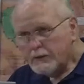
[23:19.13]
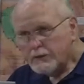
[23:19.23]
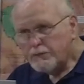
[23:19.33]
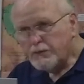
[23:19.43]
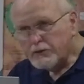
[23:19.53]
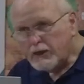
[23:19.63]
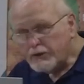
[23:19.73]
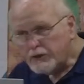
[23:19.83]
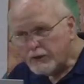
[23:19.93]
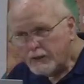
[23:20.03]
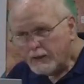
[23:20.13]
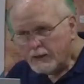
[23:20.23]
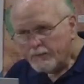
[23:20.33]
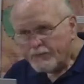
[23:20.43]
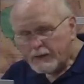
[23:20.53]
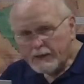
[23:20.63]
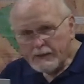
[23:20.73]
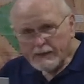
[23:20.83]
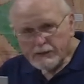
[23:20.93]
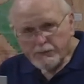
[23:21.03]
It's possession. And
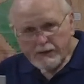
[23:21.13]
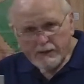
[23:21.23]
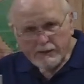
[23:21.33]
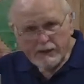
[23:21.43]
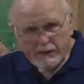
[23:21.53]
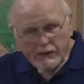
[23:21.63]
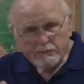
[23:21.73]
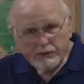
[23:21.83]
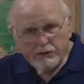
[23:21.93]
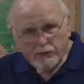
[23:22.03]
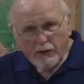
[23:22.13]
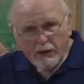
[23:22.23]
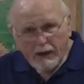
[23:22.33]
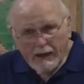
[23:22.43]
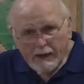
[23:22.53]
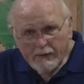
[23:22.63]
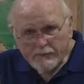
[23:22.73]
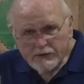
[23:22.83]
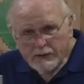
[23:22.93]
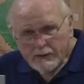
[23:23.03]
that's it. He comes into our
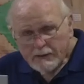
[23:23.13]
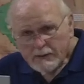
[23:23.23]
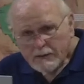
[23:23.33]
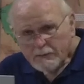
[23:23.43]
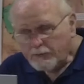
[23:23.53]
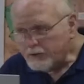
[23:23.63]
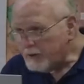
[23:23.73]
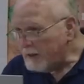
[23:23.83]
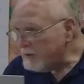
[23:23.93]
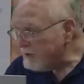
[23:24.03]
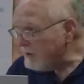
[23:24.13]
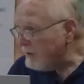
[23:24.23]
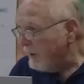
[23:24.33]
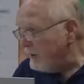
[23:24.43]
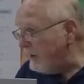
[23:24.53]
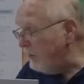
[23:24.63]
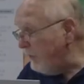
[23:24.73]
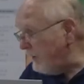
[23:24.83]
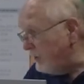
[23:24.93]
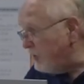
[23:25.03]
lives, possesses it, yet
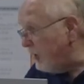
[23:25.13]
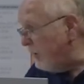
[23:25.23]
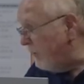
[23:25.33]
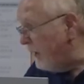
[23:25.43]
we can shut him